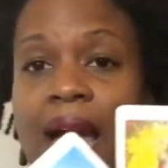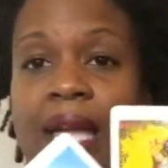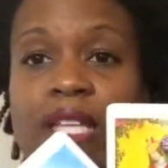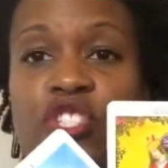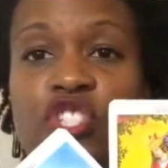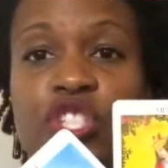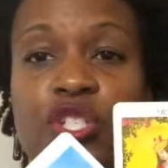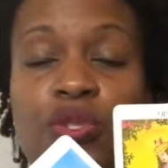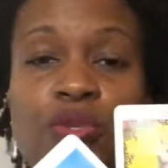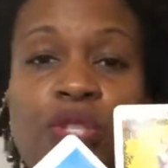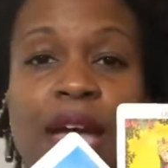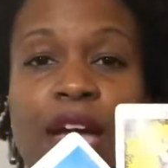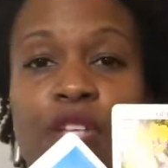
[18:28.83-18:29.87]
and shield
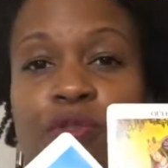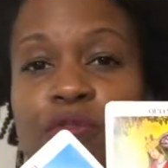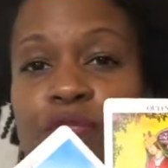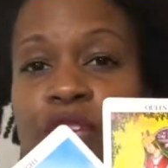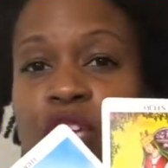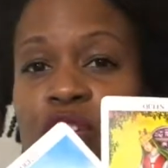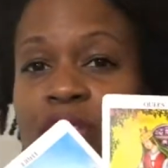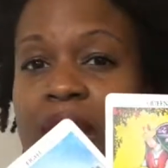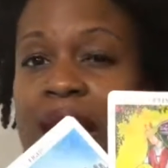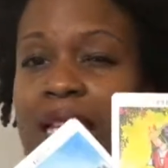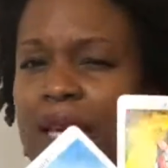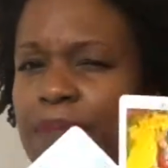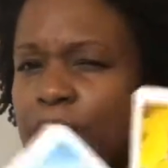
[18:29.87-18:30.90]
how you feel, not
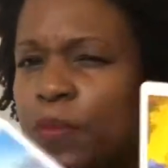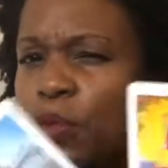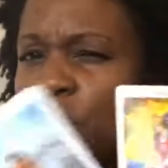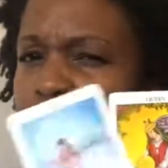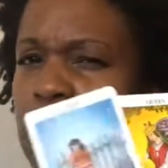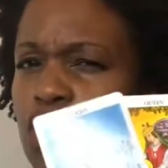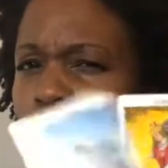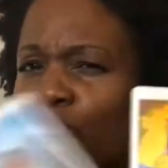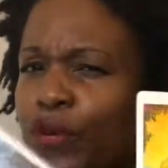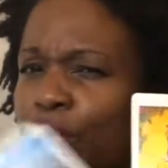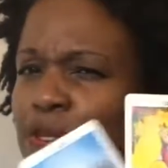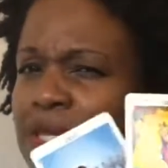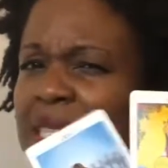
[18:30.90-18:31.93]
letting people see your
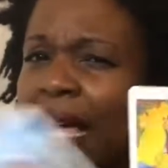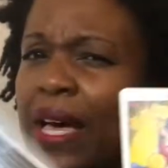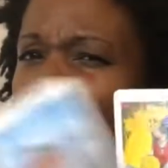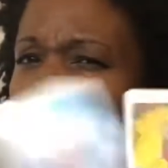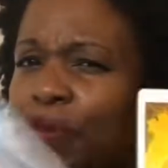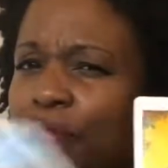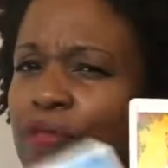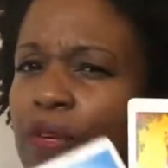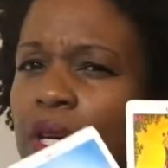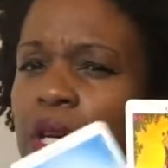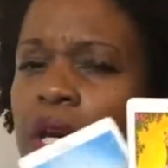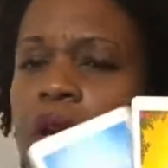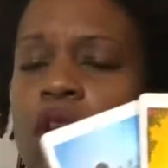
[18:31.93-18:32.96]
real self,
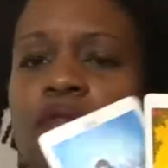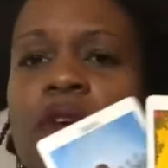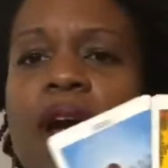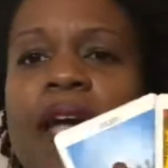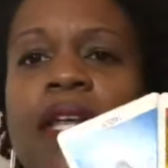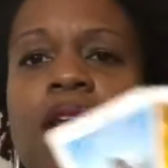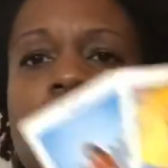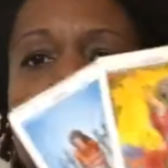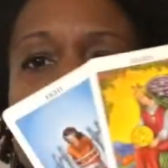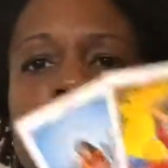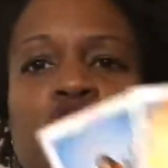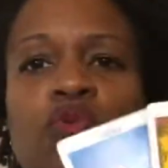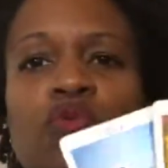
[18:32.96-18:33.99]
right?
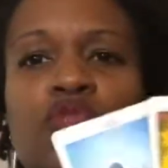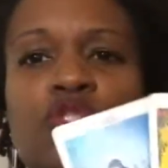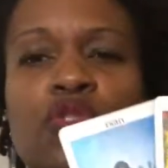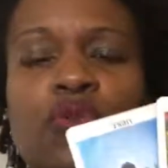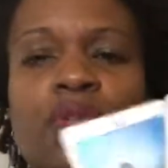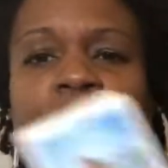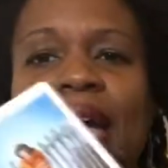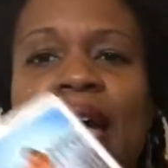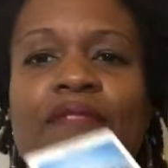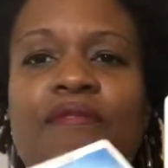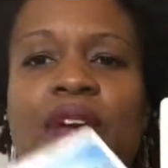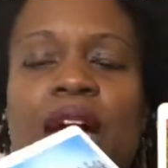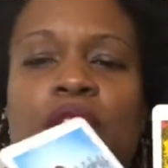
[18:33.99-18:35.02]
When you truly add
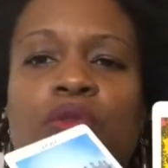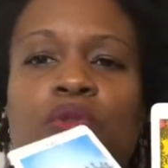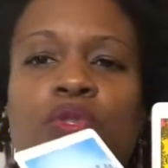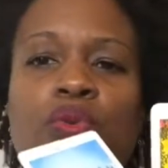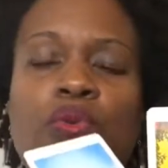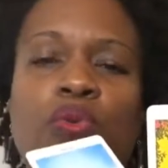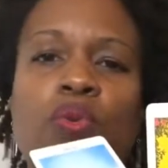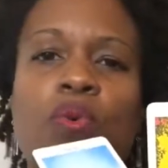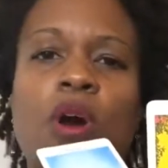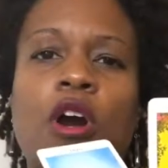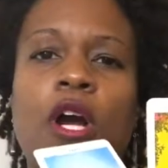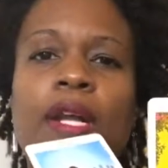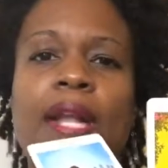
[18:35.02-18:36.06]
value to who you
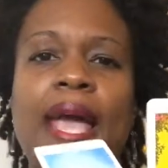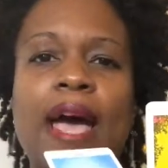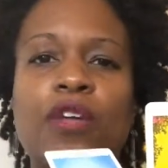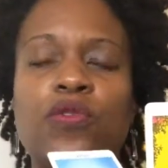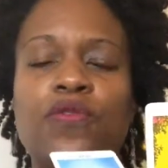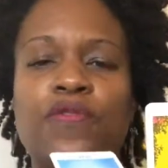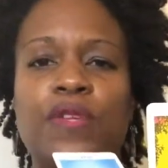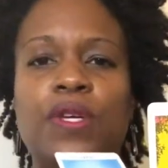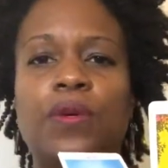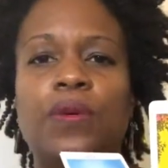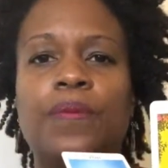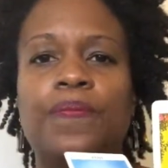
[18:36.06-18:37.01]
are and how you feel